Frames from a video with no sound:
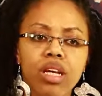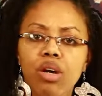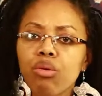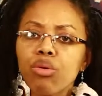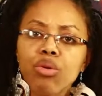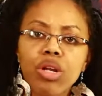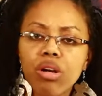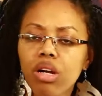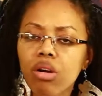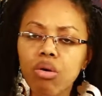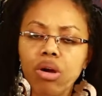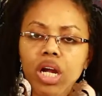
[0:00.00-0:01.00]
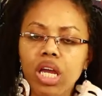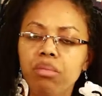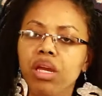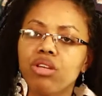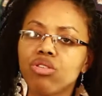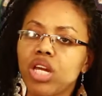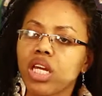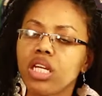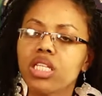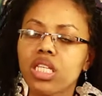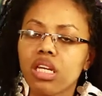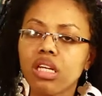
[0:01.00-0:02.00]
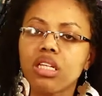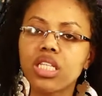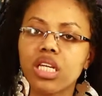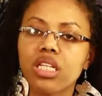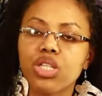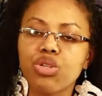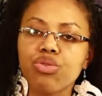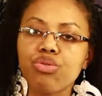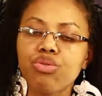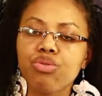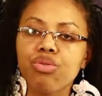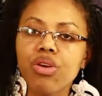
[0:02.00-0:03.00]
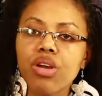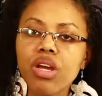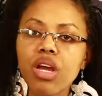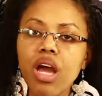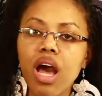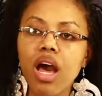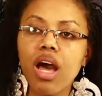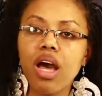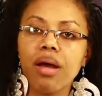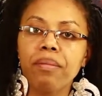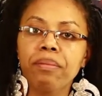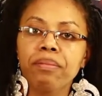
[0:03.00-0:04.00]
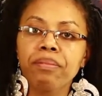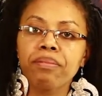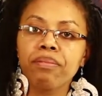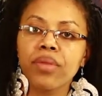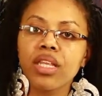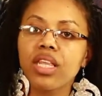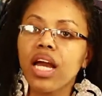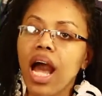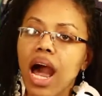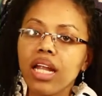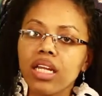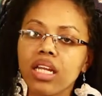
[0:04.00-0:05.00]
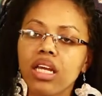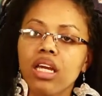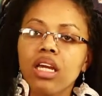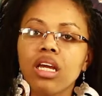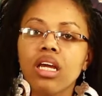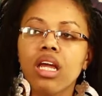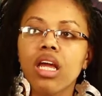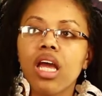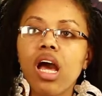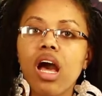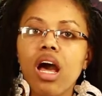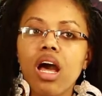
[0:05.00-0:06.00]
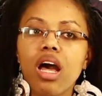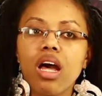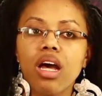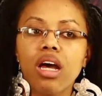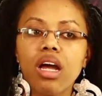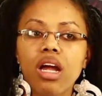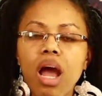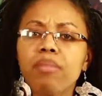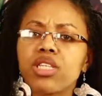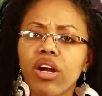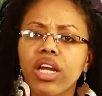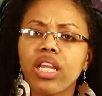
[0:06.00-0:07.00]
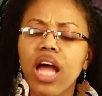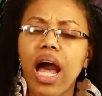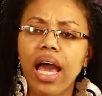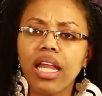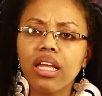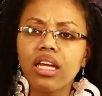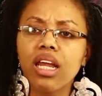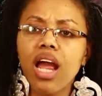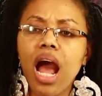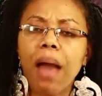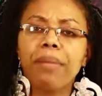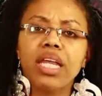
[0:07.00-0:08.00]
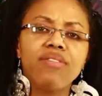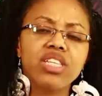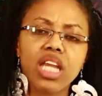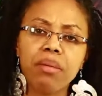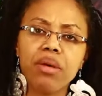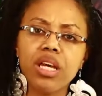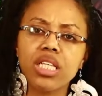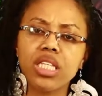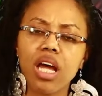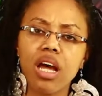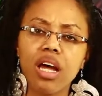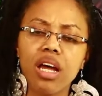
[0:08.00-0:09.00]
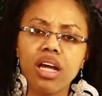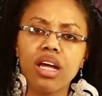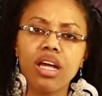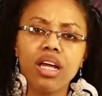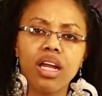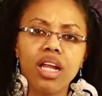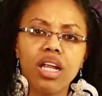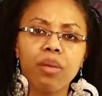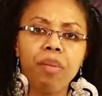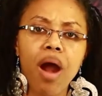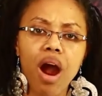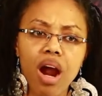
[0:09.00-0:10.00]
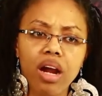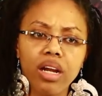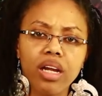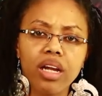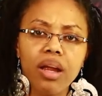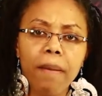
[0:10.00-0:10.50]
a ruler or a commander that he sends into um, the colony, uh, I'm sorry, in the island. I believe his name is uh, LeClarc.